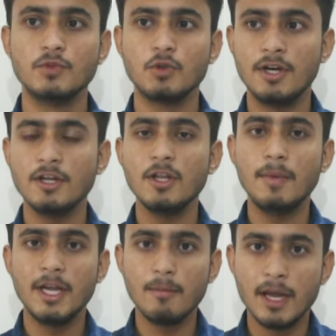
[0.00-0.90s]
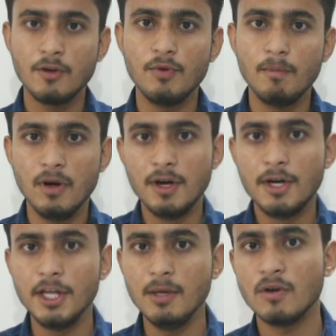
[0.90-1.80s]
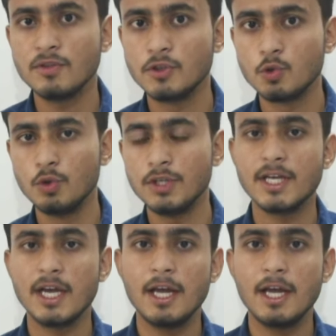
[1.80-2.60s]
So under the Pen Bank, we build a team of the students,